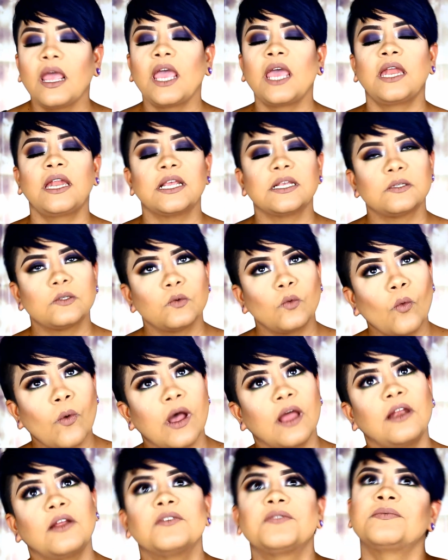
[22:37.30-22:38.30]
and it's
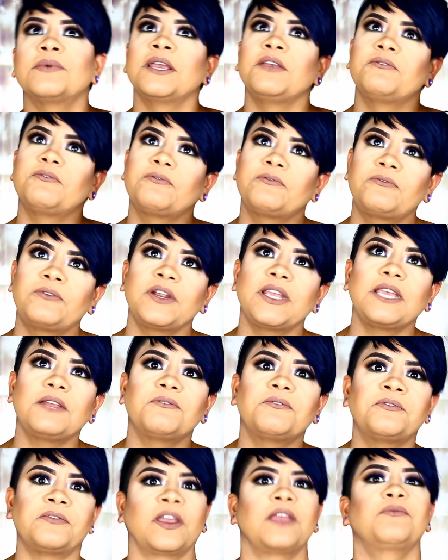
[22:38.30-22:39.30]
one of my
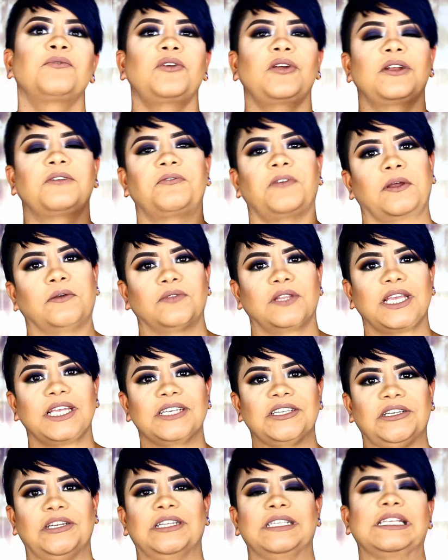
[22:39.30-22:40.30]
freaking favorite
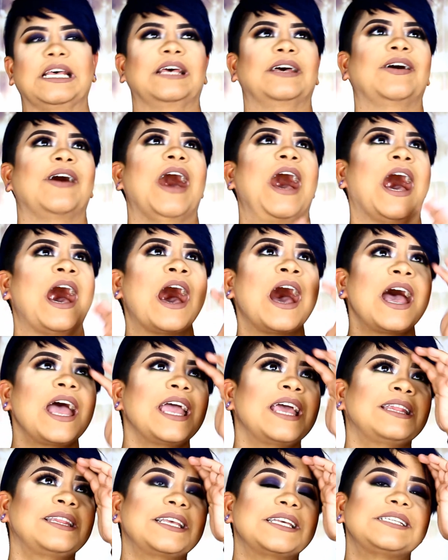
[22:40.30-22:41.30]
foundations. So
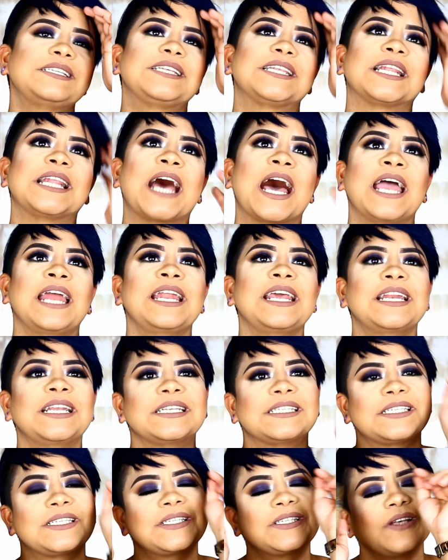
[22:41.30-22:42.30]
at this line, it
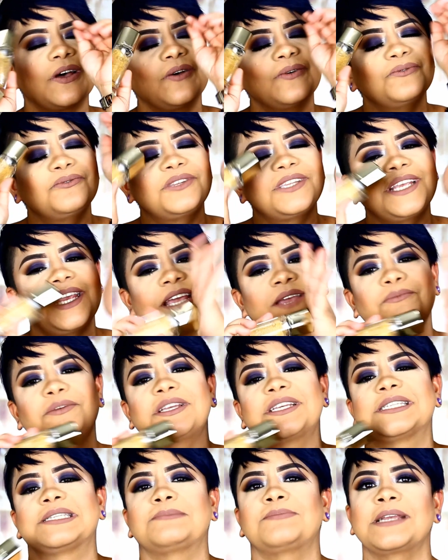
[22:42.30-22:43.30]
is so damn
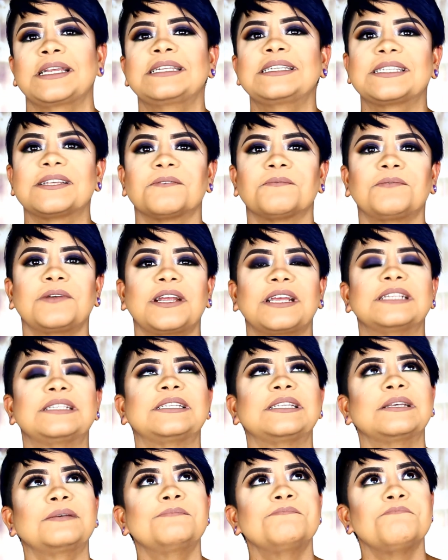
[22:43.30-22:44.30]
expensive, but
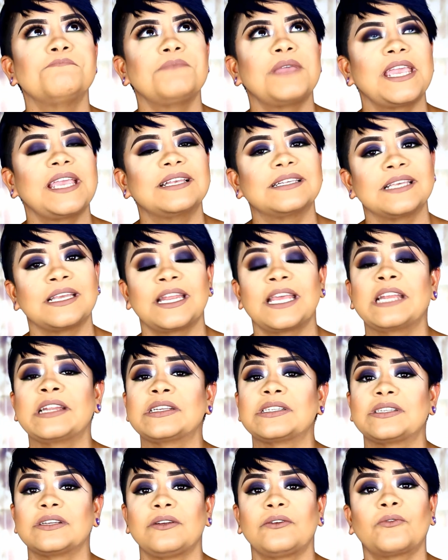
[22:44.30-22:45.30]
it's amazing. It
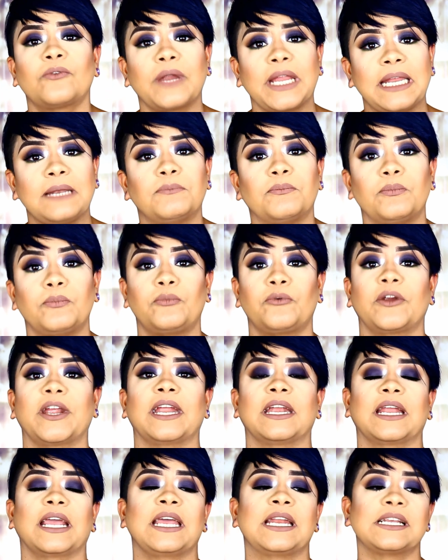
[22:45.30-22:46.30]
is a great
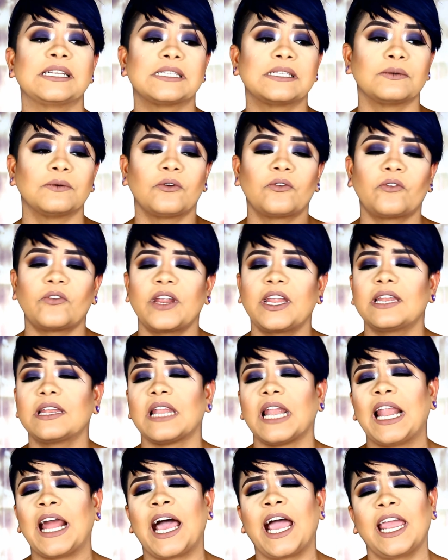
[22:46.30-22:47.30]
brand. It is a great
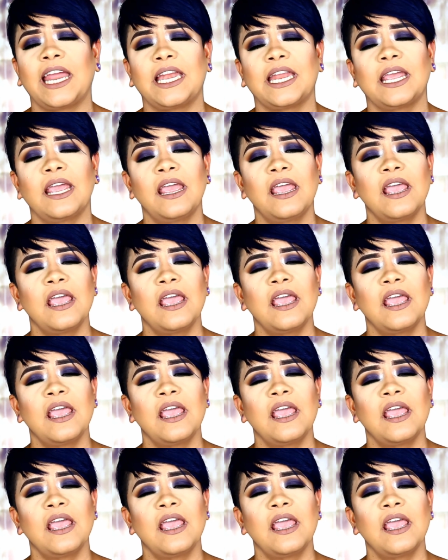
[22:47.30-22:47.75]
line,